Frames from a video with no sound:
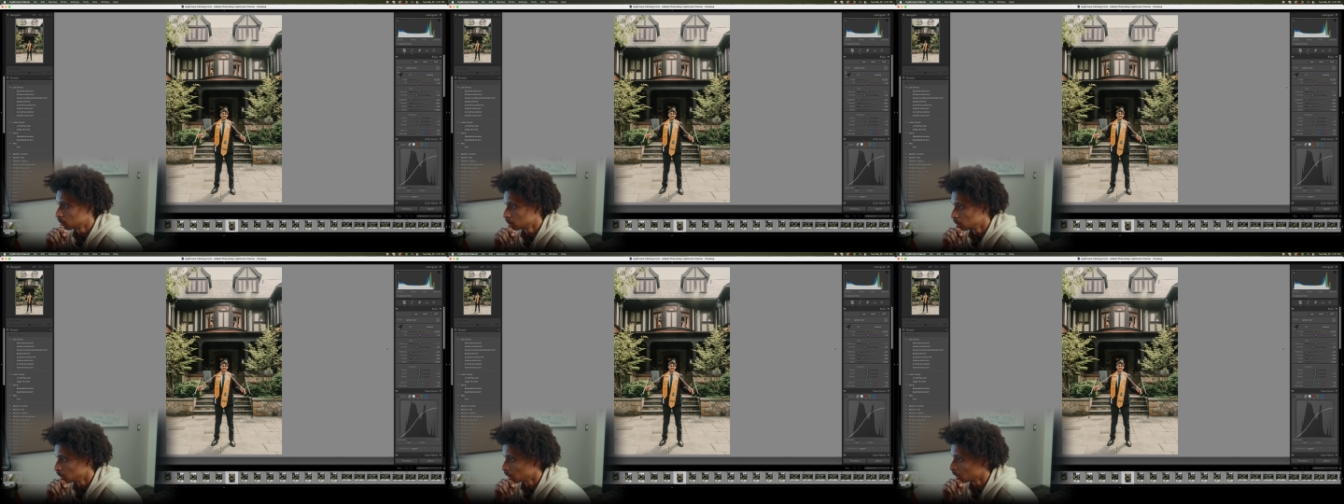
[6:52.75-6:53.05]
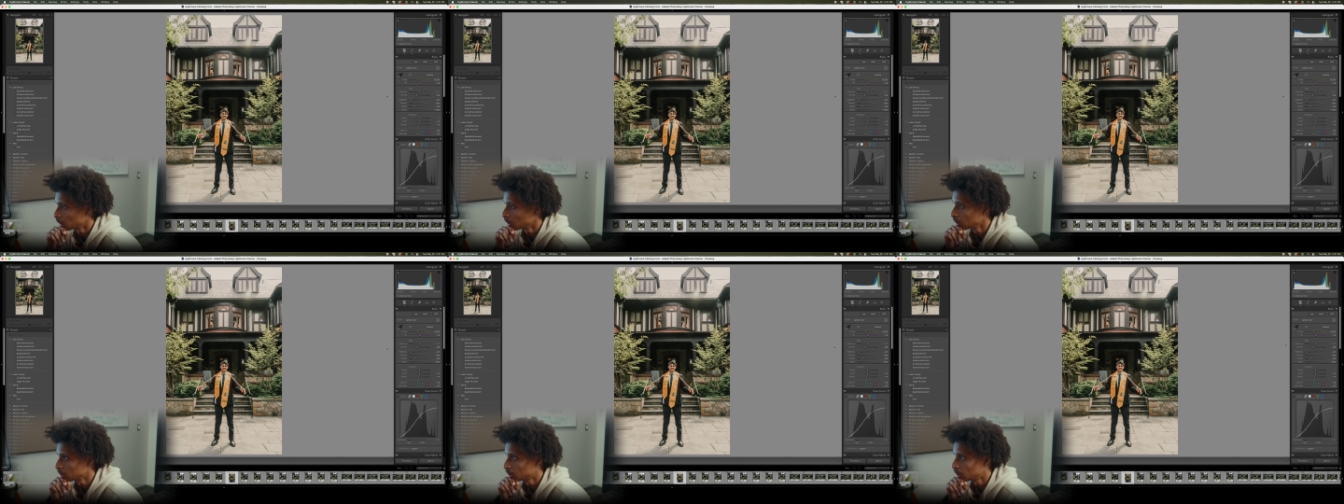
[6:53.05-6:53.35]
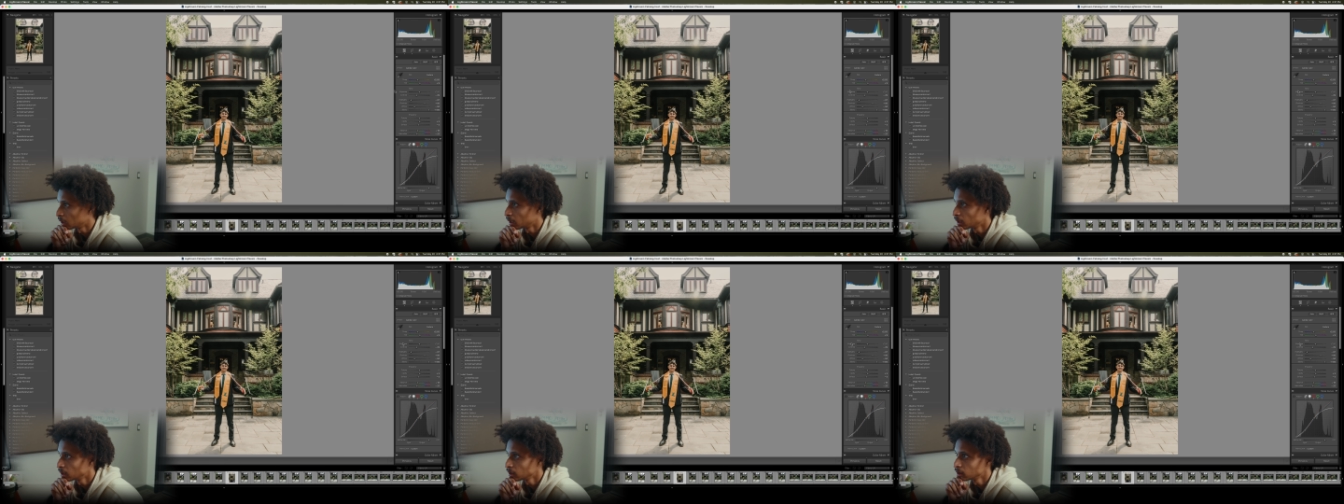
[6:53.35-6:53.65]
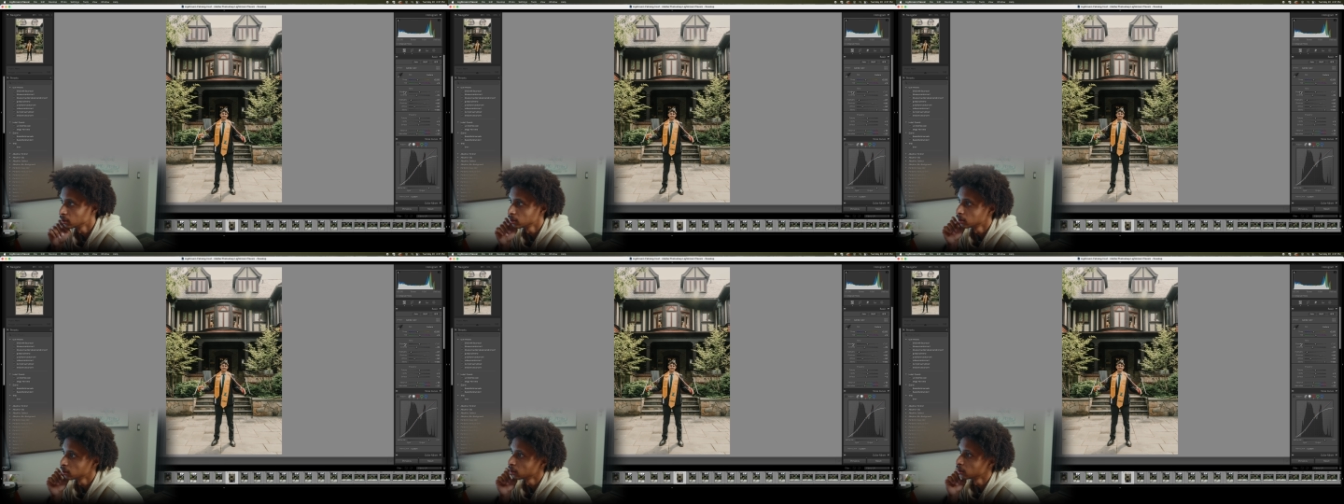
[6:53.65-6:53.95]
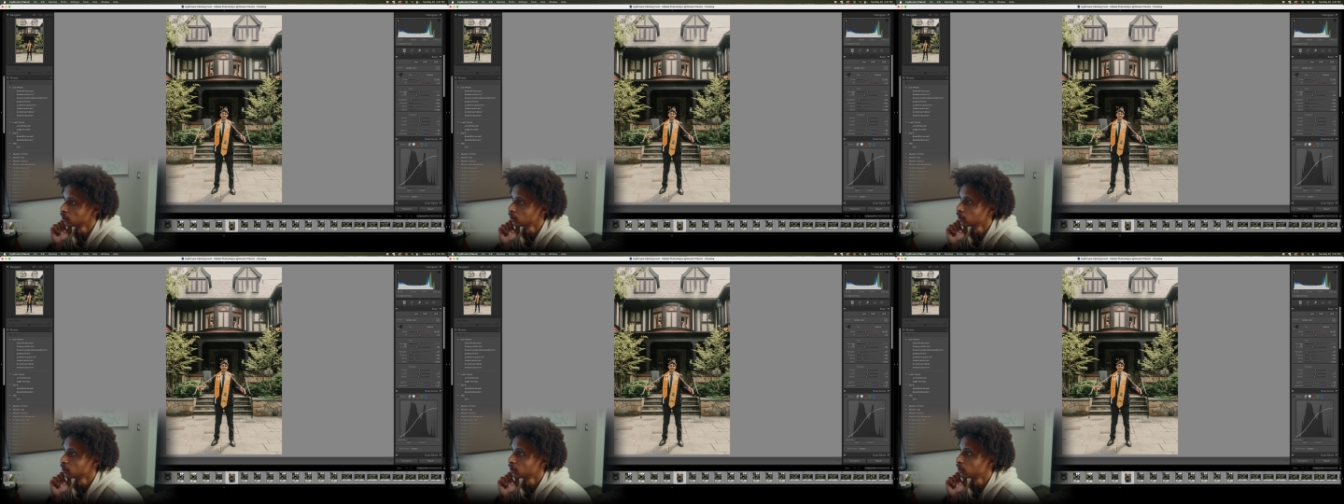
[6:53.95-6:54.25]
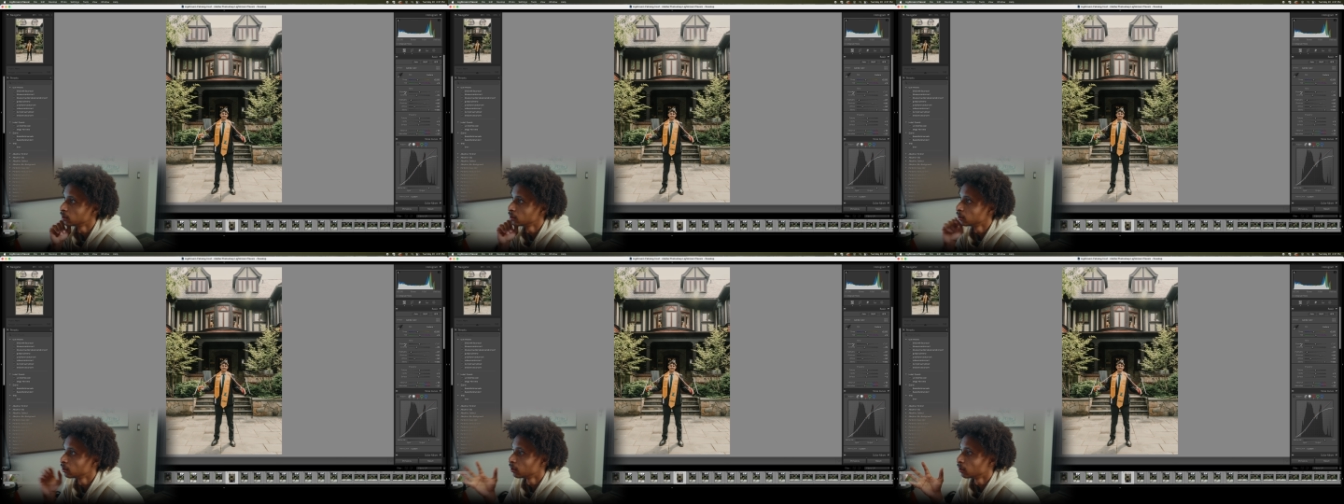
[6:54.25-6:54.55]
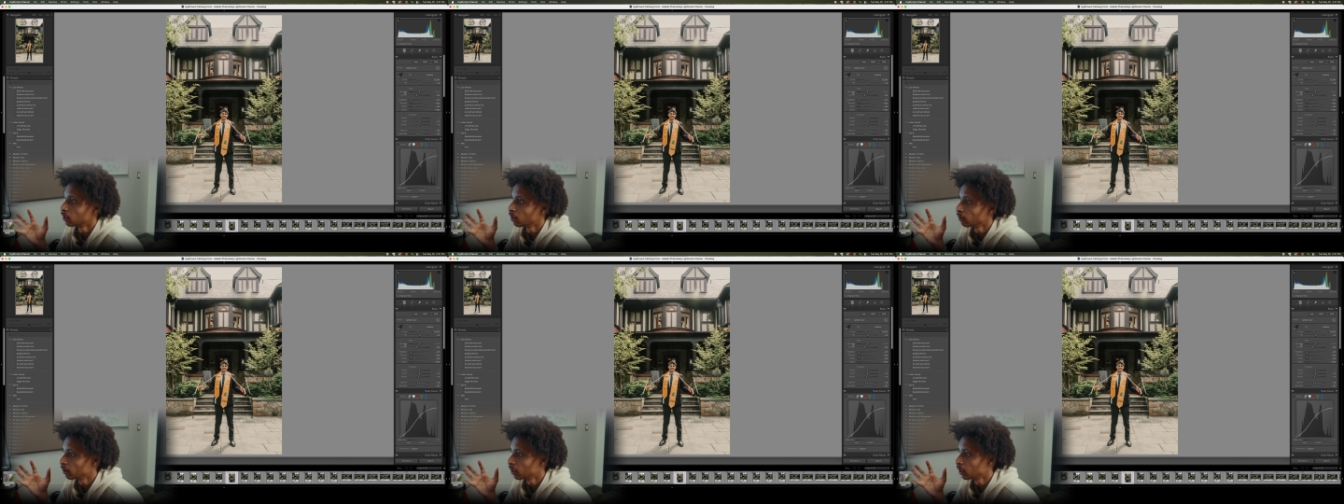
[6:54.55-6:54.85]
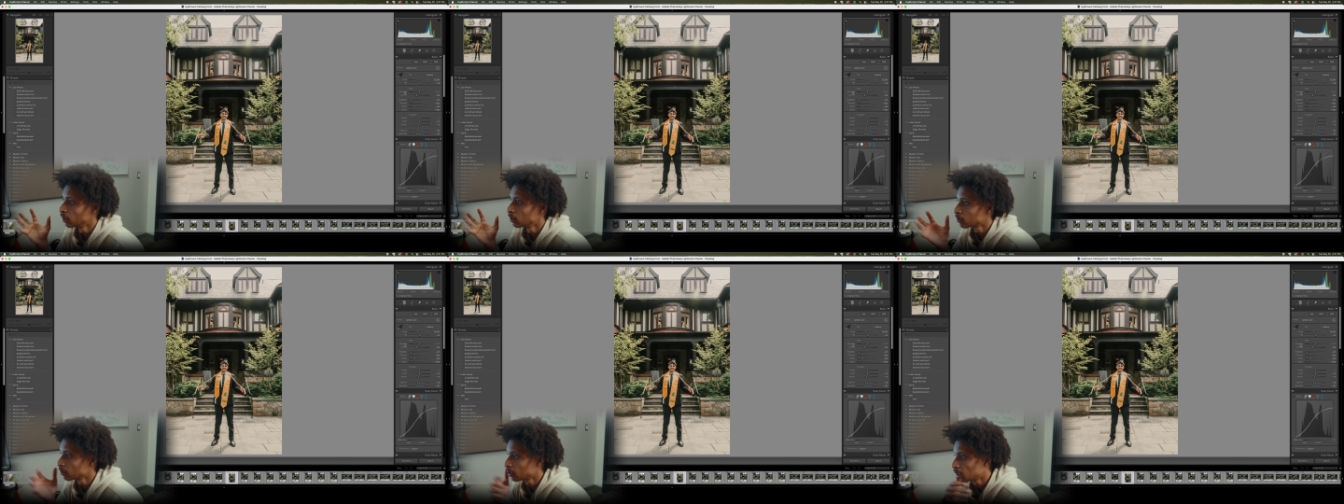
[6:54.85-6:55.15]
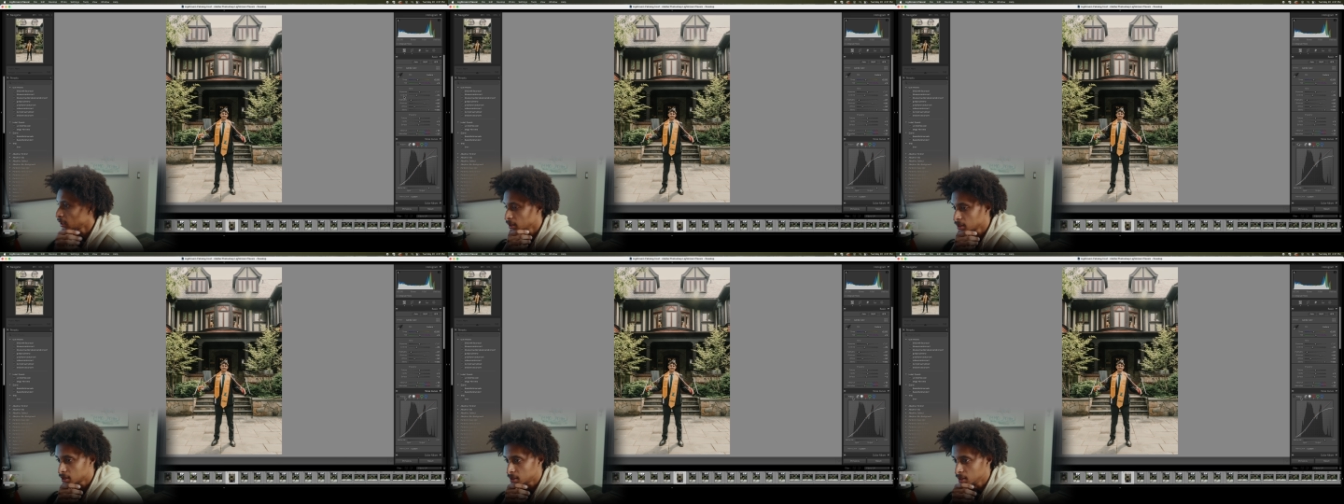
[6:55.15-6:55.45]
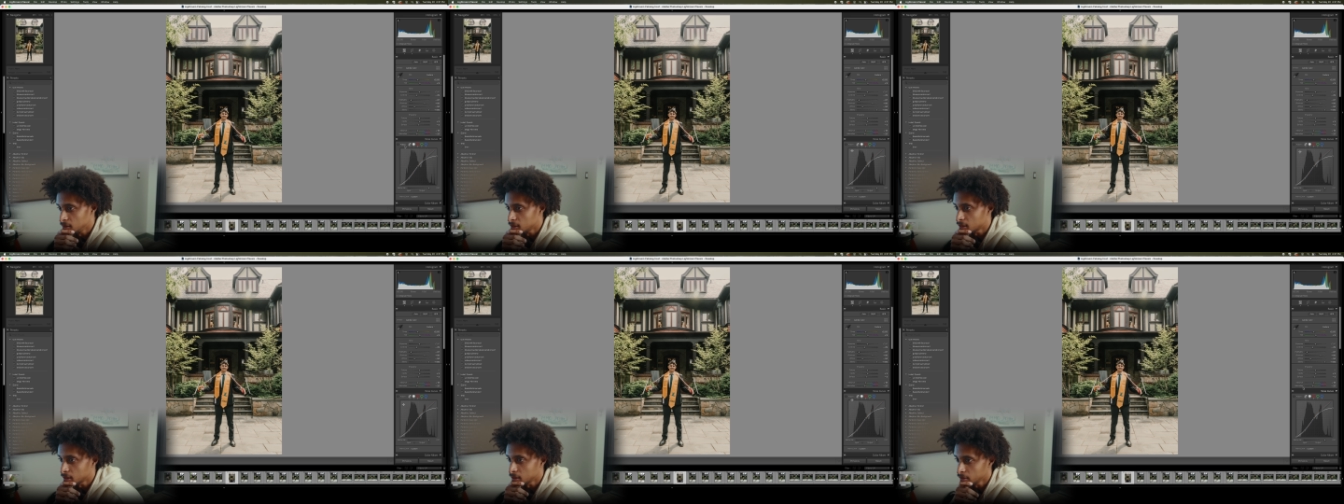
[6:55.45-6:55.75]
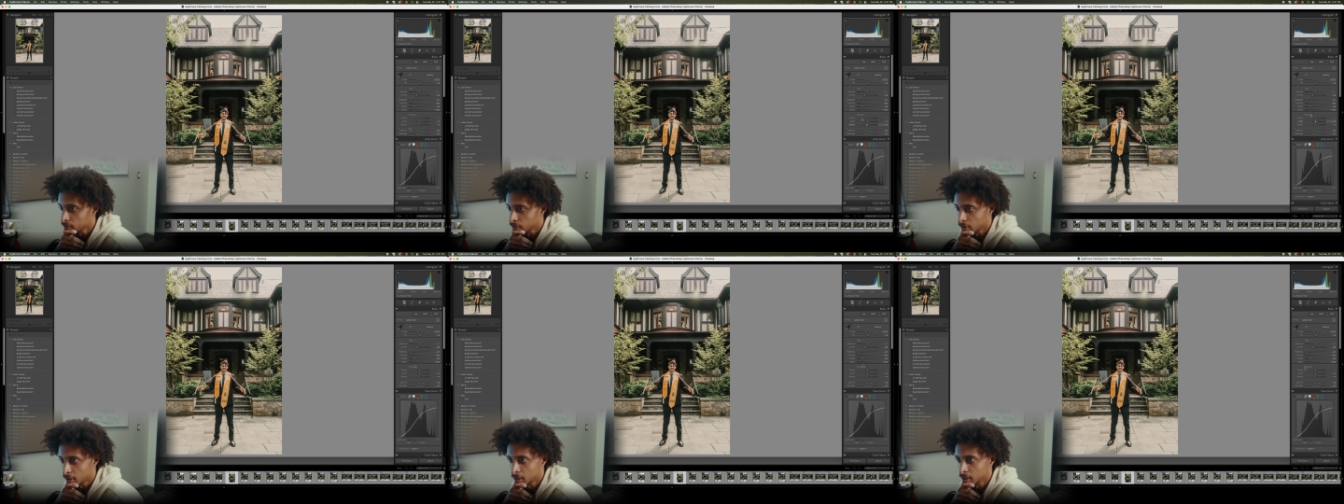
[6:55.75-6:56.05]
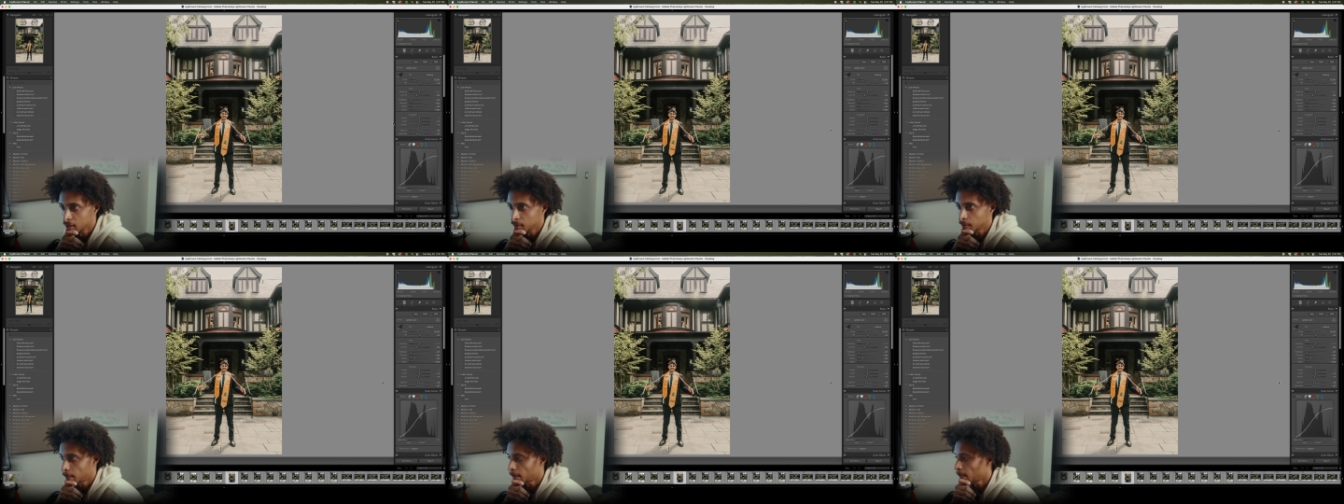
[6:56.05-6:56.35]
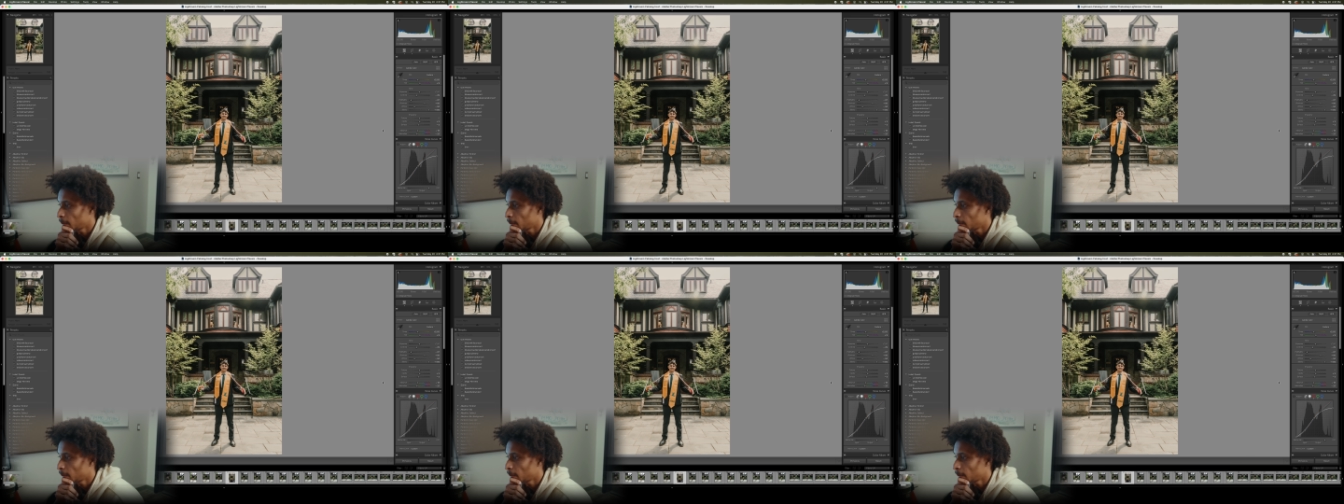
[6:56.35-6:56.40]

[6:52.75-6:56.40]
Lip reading: Yeah, I like that. All right, so that looks decent, right?